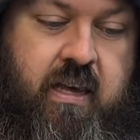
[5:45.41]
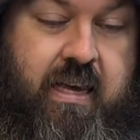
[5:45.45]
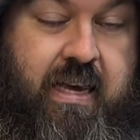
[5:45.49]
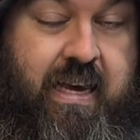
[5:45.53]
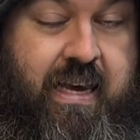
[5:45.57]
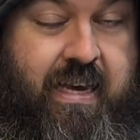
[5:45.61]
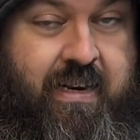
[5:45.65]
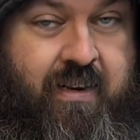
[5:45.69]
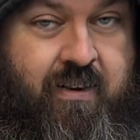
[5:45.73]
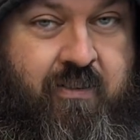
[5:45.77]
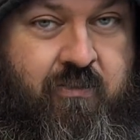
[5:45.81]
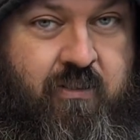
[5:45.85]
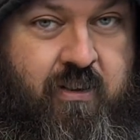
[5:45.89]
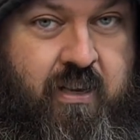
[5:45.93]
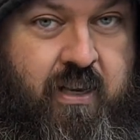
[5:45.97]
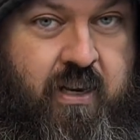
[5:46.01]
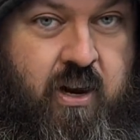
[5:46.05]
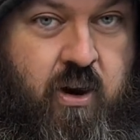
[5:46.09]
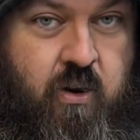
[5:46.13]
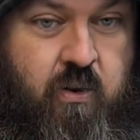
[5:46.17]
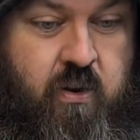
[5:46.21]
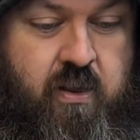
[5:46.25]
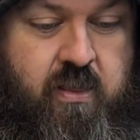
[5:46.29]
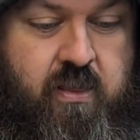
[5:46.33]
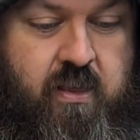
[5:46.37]
He didn't really
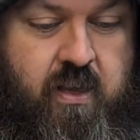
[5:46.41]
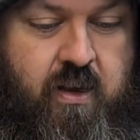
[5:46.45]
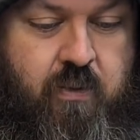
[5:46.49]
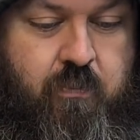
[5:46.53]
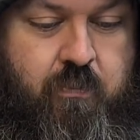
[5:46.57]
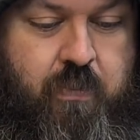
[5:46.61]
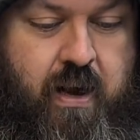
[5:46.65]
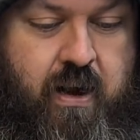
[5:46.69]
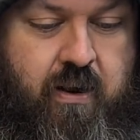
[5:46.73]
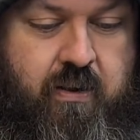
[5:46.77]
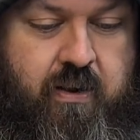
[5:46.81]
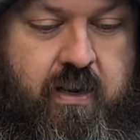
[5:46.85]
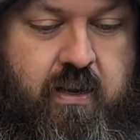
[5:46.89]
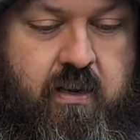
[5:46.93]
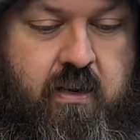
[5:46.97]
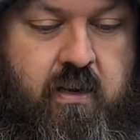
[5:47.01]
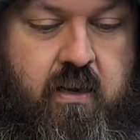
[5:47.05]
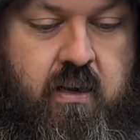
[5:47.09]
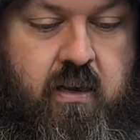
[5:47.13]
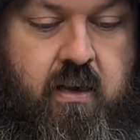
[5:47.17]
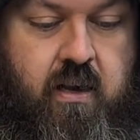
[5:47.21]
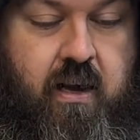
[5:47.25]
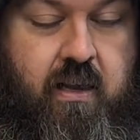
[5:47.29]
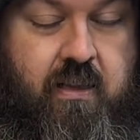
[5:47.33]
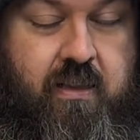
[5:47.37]
know anything about it.
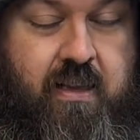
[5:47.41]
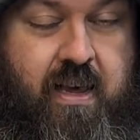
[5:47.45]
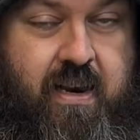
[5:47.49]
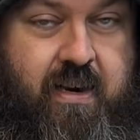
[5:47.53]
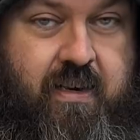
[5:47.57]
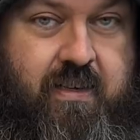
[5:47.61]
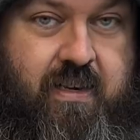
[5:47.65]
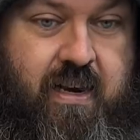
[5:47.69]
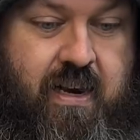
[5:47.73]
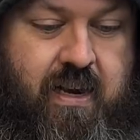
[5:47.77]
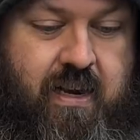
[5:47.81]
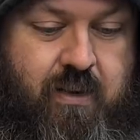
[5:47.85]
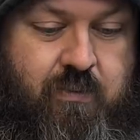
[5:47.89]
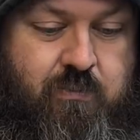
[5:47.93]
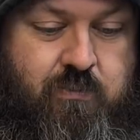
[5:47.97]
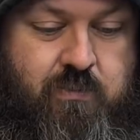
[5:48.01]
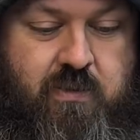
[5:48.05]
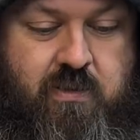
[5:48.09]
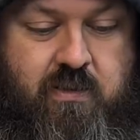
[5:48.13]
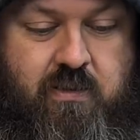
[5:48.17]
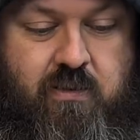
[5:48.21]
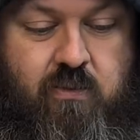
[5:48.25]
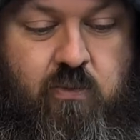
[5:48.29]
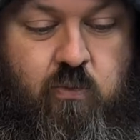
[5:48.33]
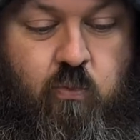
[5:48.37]
A lot of
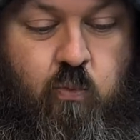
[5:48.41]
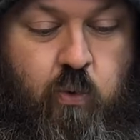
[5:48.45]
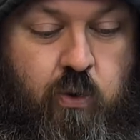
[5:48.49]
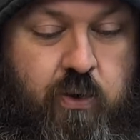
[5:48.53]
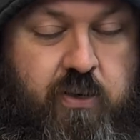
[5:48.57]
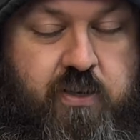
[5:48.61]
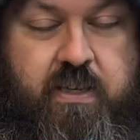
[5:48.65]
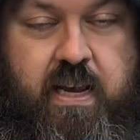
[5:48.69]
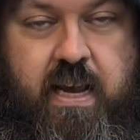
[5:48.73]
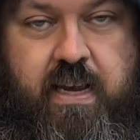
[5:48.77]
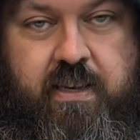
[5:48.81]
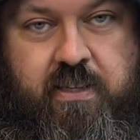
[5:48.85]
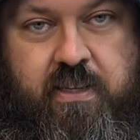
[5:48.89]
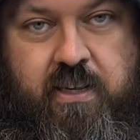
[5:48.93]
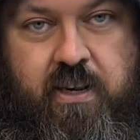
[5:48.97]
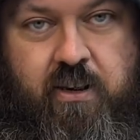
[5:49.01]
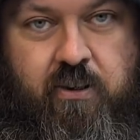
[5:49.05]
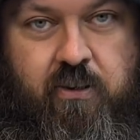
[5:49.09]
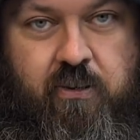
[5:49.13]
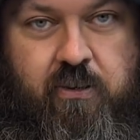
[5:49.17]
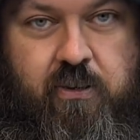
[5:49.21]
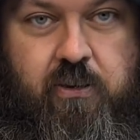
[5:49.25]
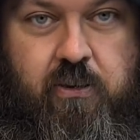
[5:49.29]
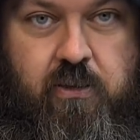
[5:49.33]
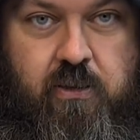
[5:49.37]
times, worst case
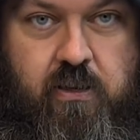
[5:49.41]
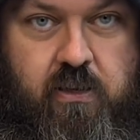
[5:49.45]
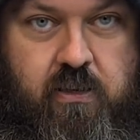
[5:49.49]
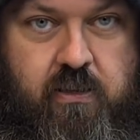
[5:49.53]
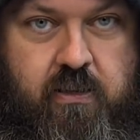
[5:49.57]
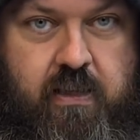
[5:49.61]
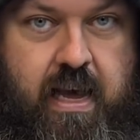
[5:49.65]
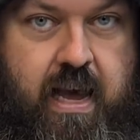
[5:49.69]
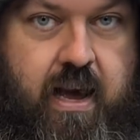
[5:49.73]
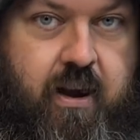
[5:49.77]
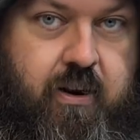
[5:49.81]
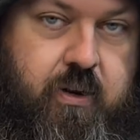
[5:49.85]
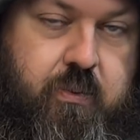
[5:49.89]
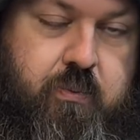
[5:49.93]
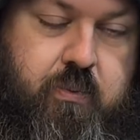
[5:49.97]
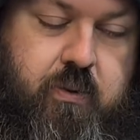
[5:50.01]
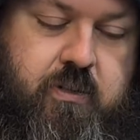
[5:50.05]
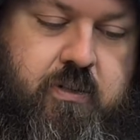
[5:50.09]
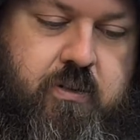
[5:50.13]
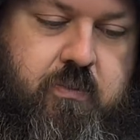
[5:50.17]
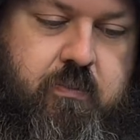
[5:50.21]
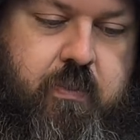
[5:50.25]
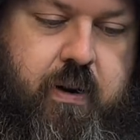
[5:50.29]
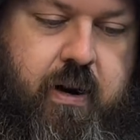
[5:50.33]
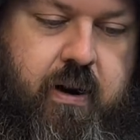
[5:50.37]
scenario, they're a little loud, you put
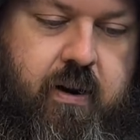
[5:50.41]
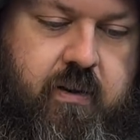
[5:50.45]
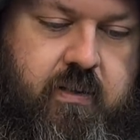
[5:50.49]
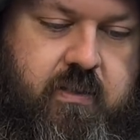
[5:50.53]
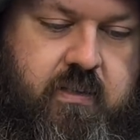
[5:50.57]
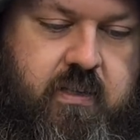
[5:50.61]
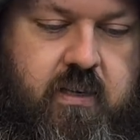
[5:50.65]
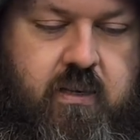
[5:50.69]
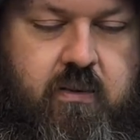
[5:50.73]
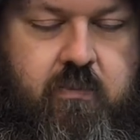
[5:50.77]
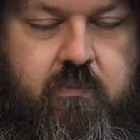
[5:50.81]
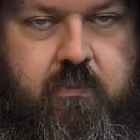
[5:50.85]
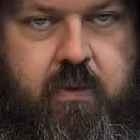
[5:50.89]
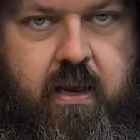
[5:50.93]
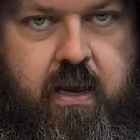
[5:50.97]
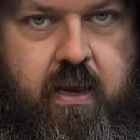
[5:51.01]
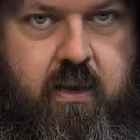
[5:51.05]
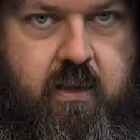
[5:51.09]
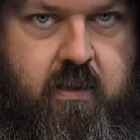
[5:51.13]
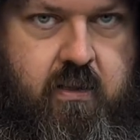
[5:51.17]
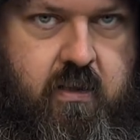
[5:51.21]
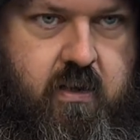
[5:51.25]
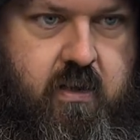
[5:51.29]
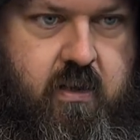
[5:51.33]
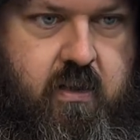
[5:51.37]
some bearings in them,
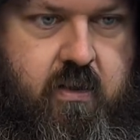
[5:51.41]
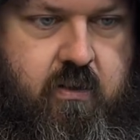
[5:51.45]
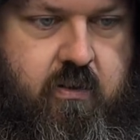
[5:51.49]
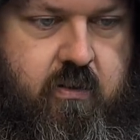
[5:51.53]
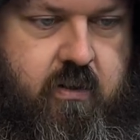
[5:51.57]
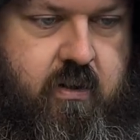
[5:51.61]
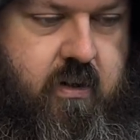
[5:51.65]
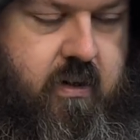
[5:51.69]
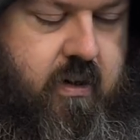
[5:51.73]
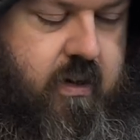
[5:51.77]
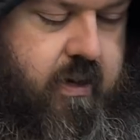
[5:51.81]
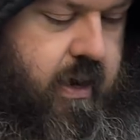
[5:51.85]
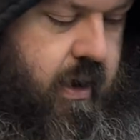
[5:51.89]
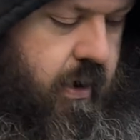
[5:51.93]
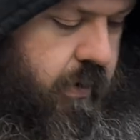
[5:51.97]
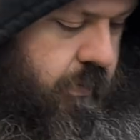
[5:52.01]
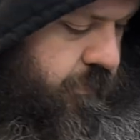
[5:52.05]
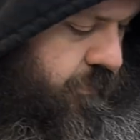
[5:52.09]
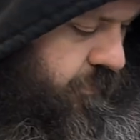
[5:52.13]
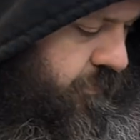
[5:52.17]
and they're good to go.